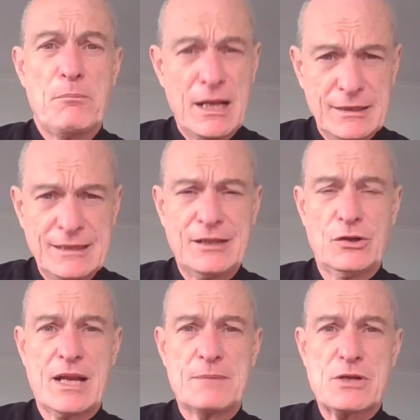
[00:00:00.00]
But I think you
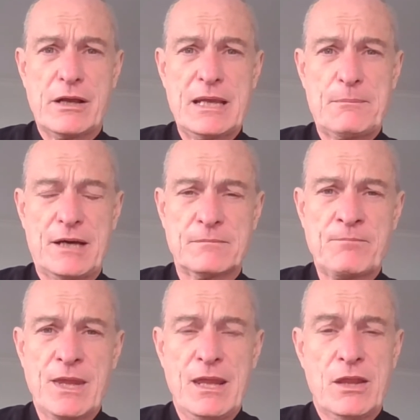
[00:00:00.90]
know what I'm talking about.
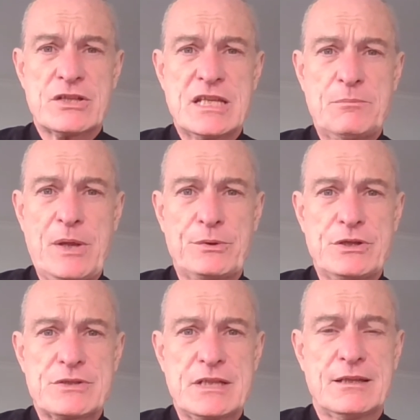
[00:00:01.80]
You see people
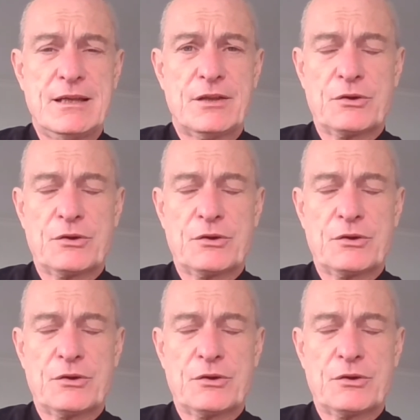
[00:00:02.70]
using